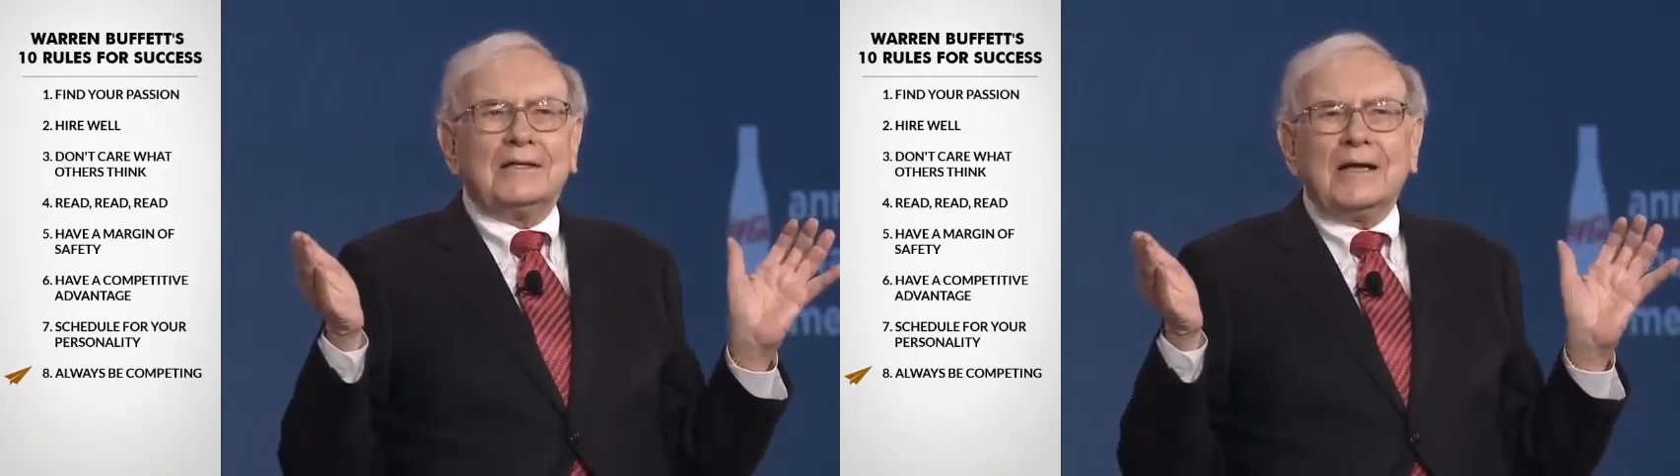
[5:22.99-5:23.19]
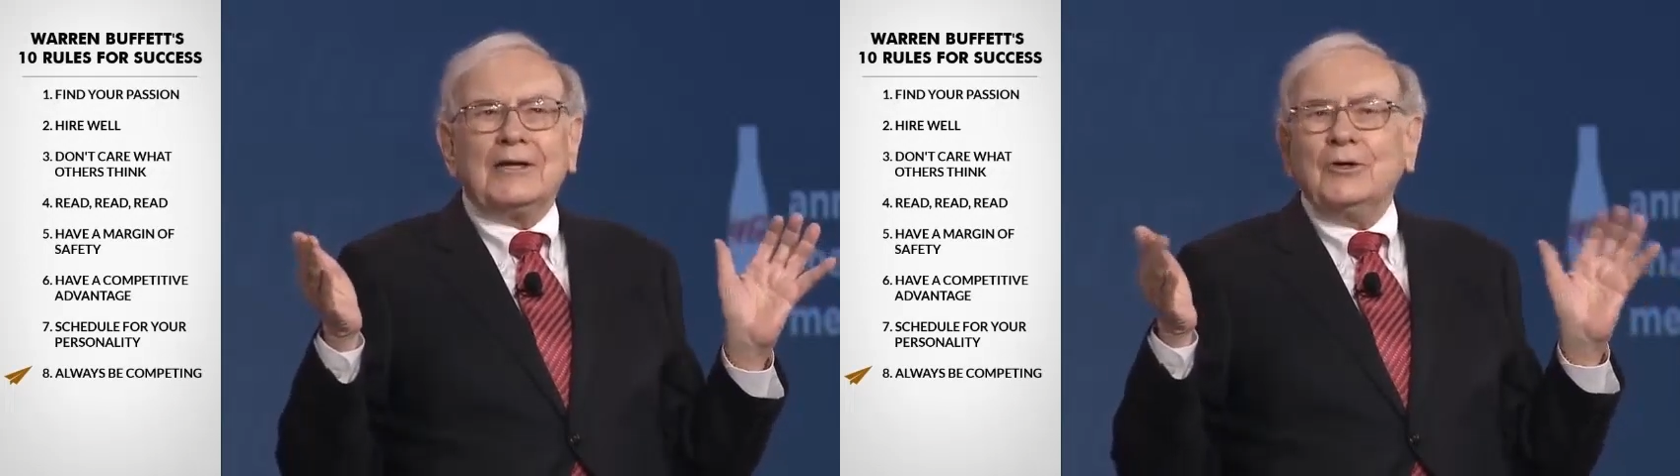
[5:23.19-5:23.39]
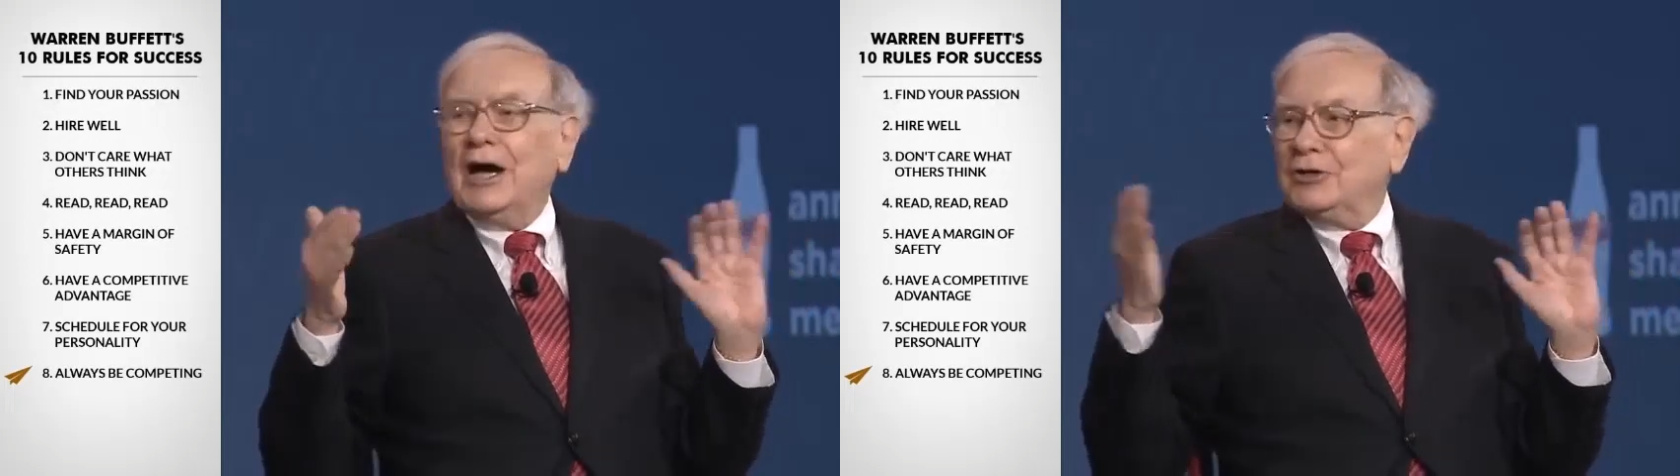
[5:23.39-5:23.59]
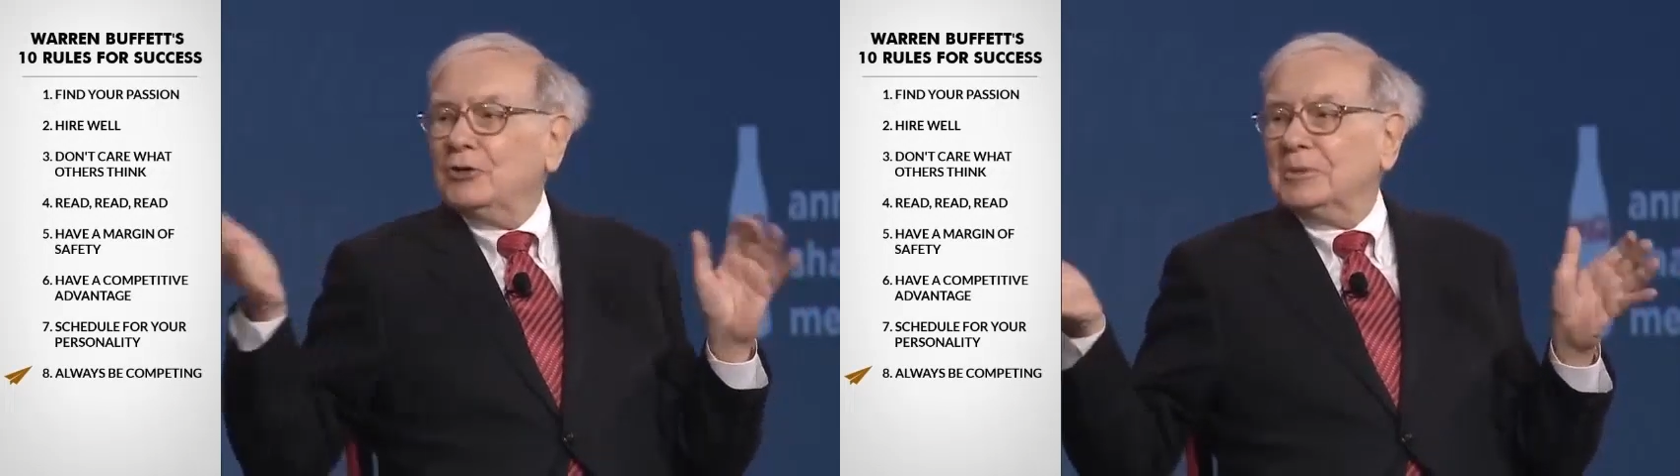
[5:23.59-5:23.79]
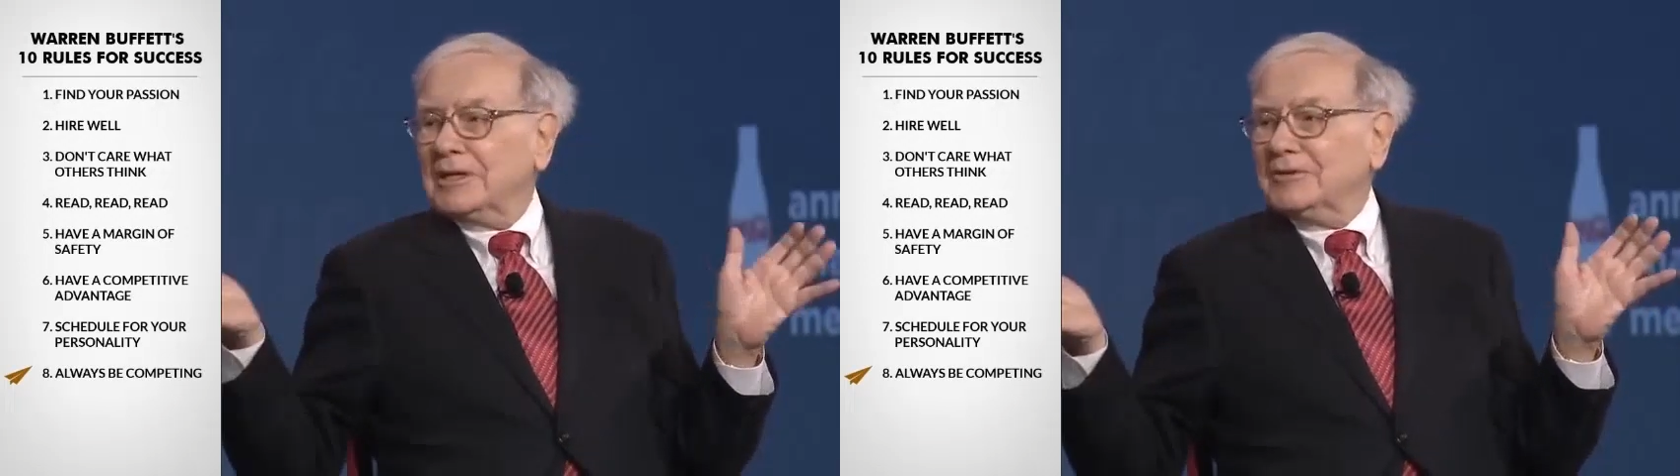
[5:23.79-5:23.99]
I
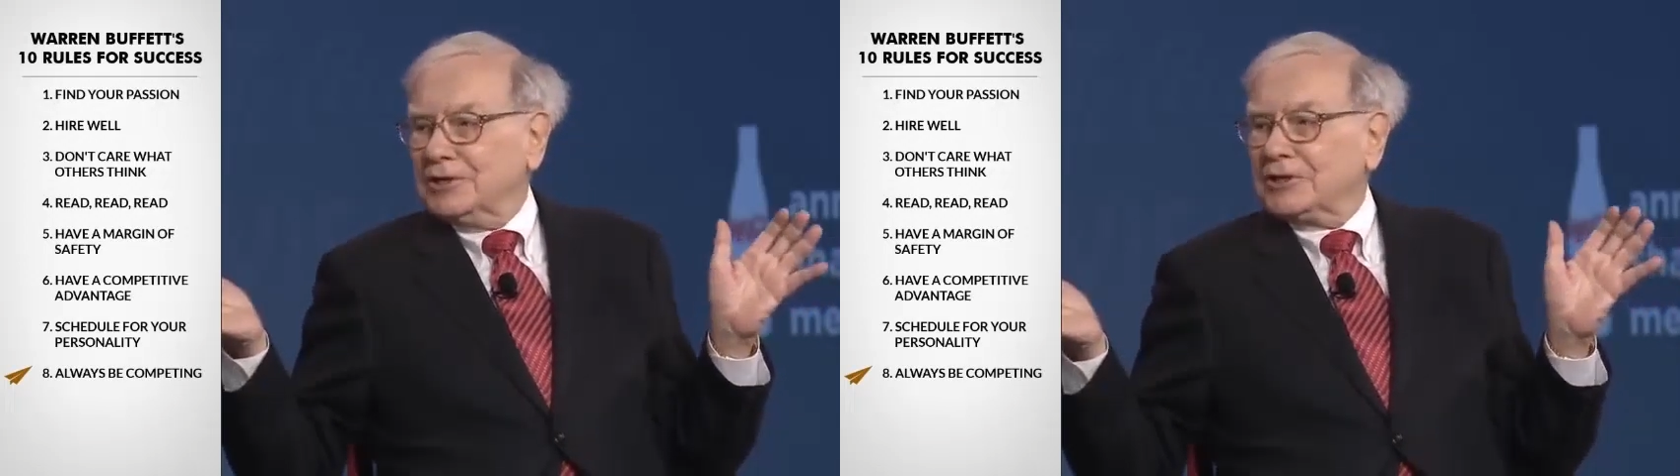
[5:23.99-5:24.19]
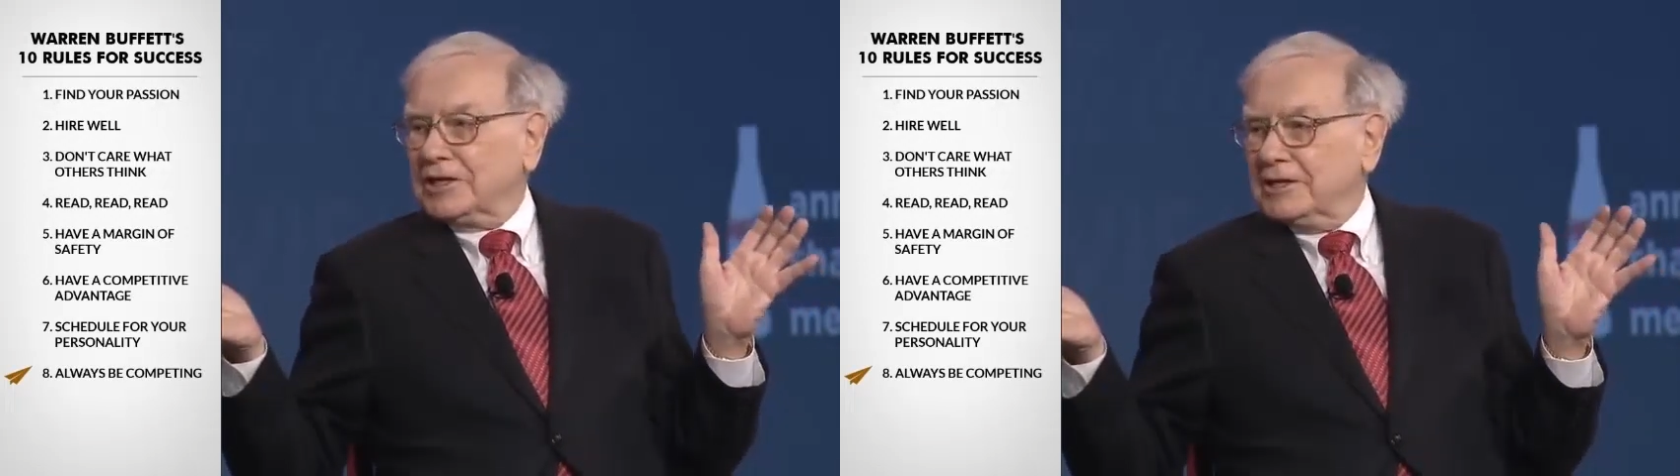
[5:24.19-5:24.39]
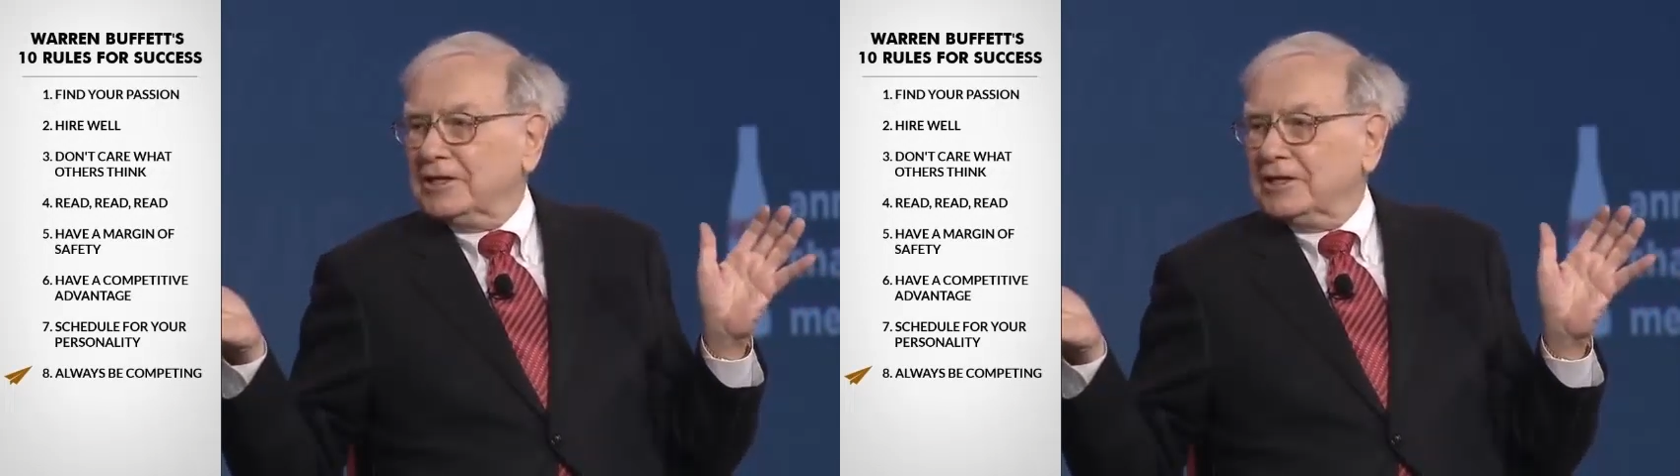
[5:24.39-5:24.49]
do believe in looking at